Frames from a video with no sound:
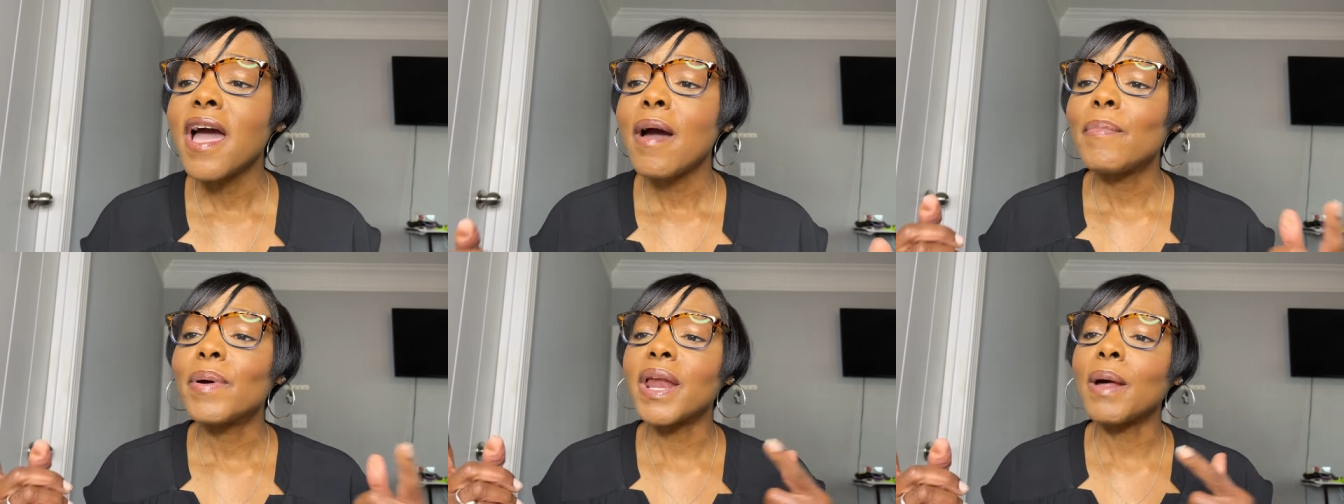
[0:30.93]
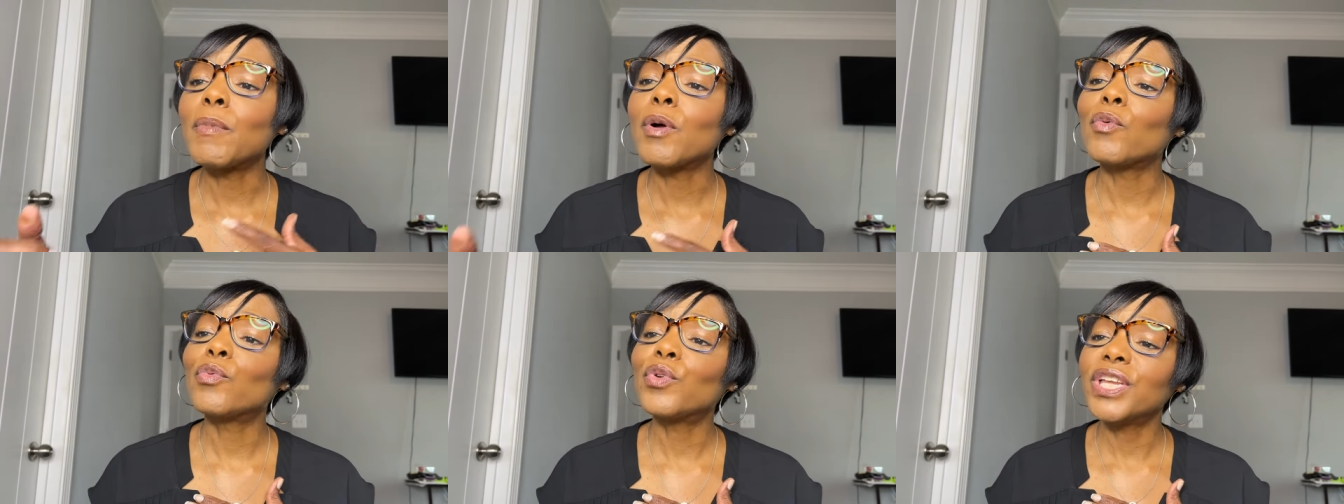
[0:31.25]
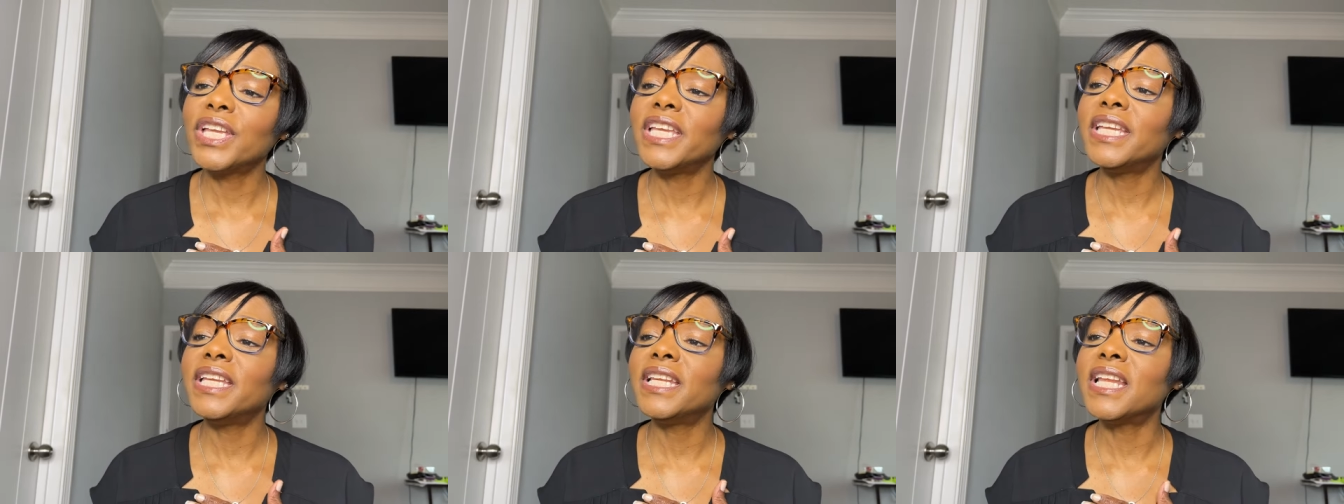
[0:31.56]
But I'm going to
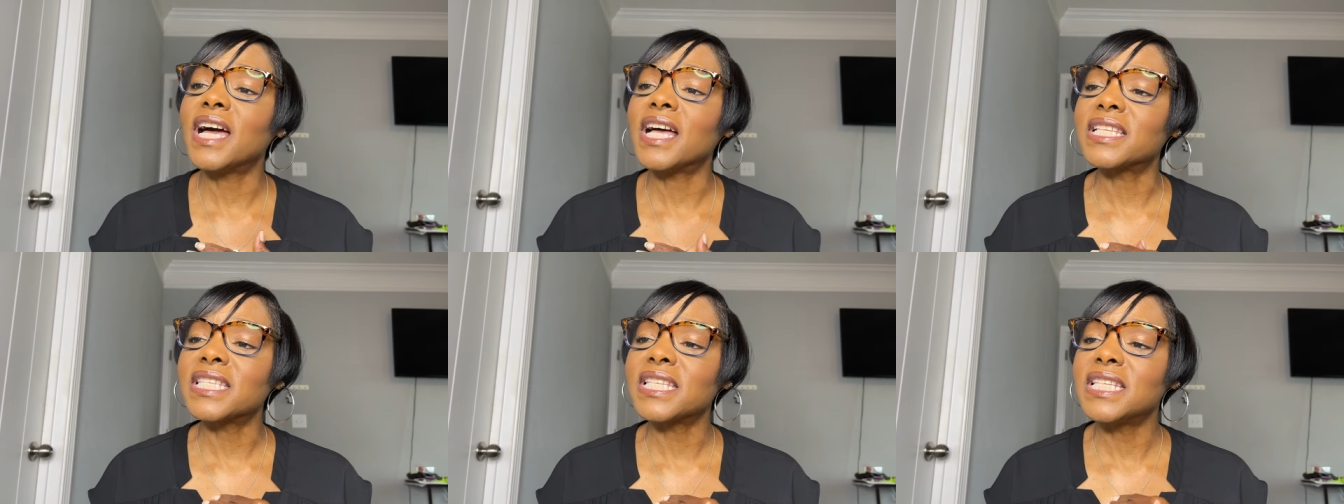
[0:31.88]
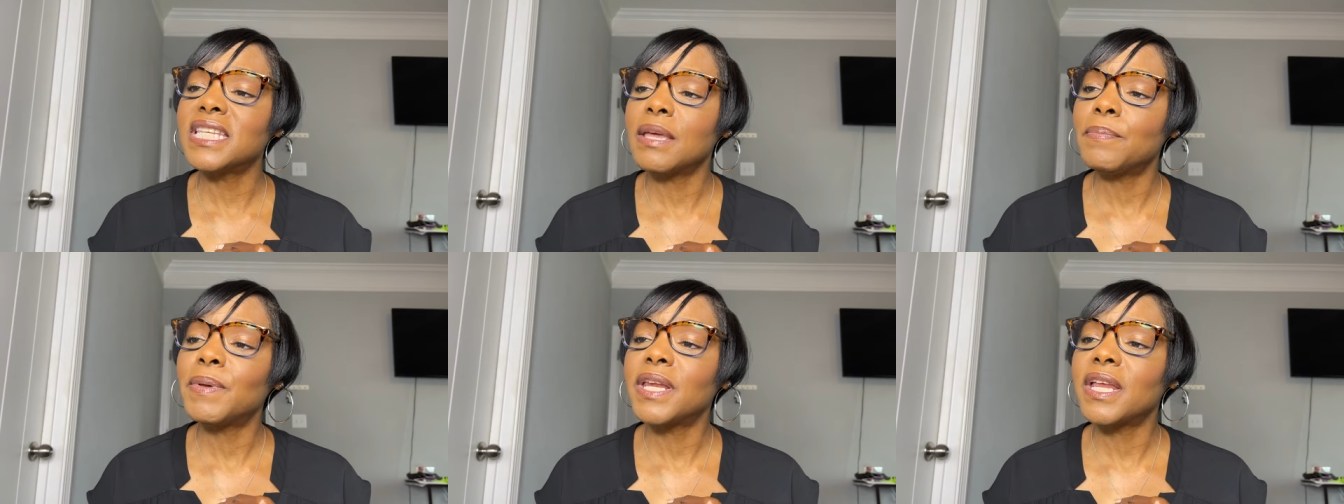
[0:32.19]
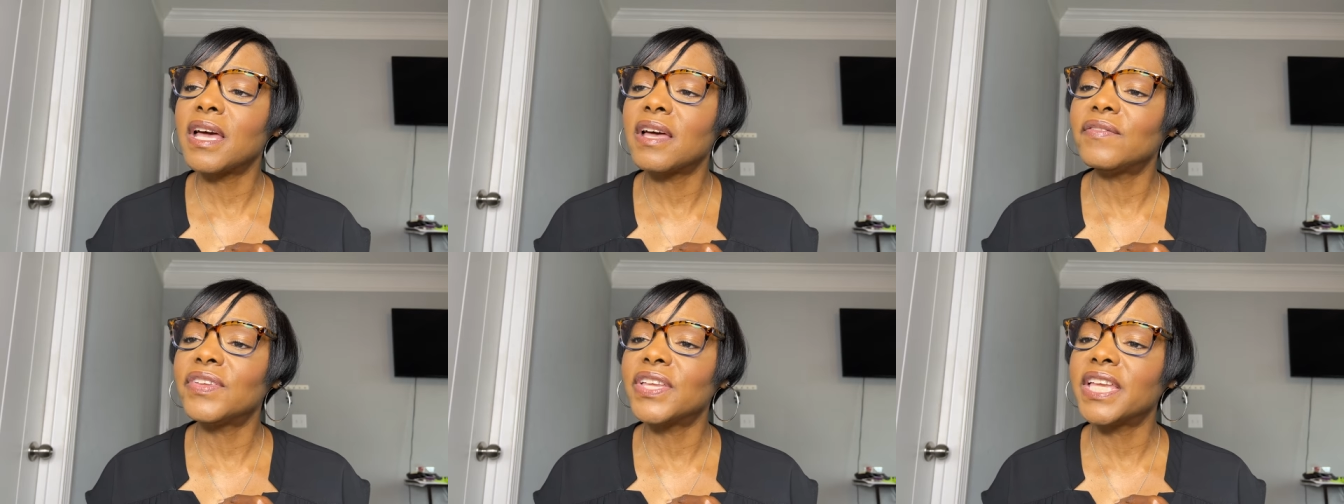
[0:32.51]
read a snippet
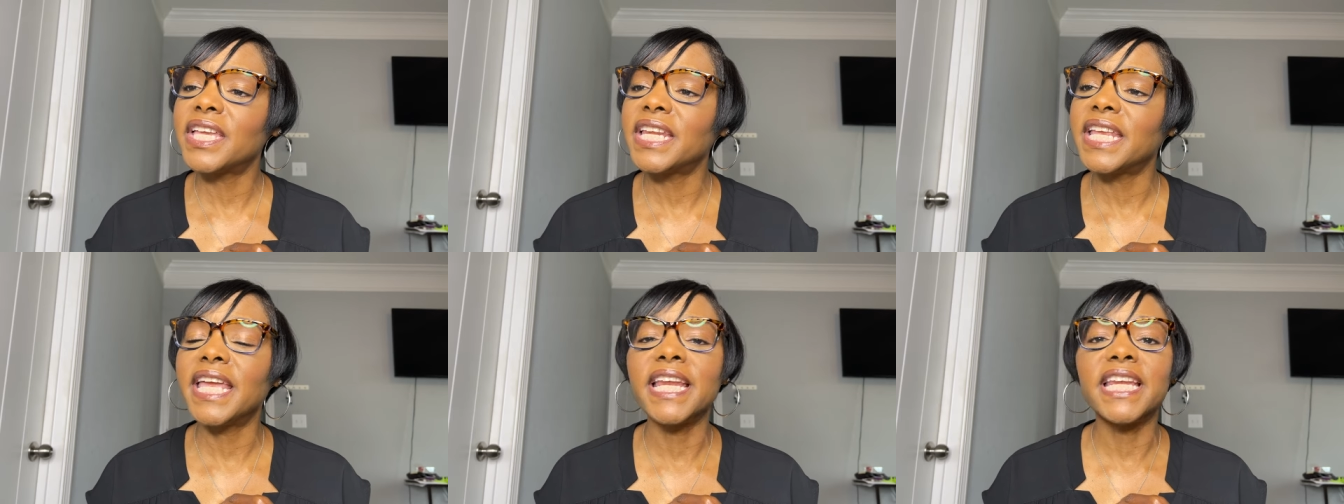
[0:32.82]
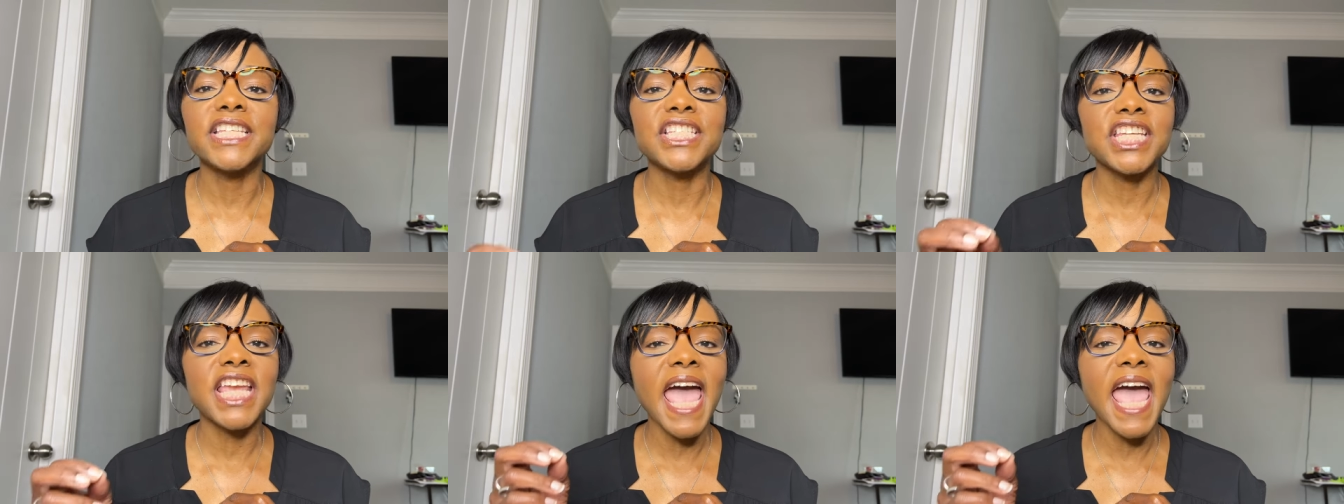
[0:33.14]
of it and